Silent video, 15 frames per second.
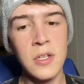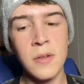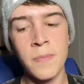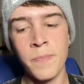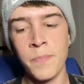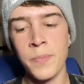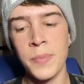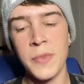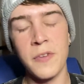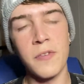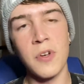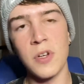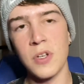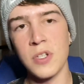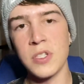If you're
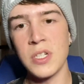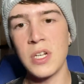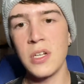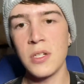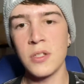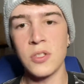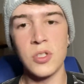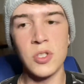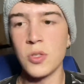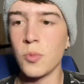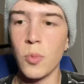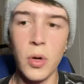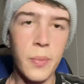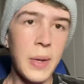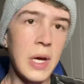on a cassette, just do
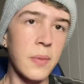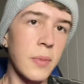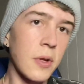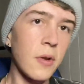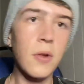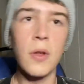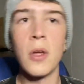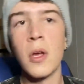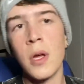one back pedal,